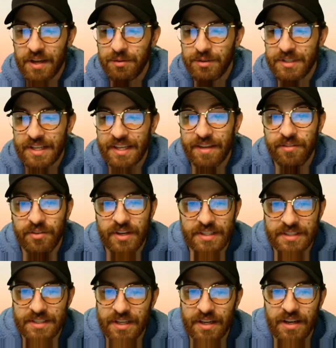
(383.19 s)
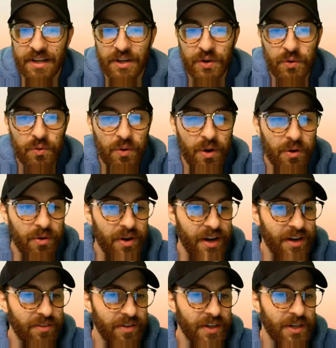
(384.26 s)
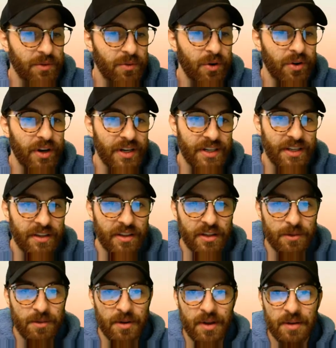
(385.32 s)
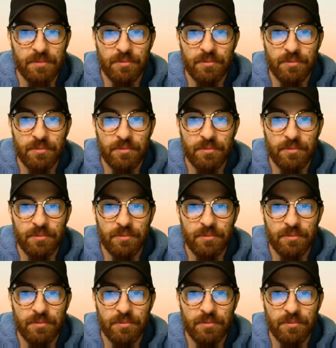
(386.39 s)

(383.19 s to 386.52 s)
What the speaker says: which I give you guys a quote and I read a quote and tell you a little bit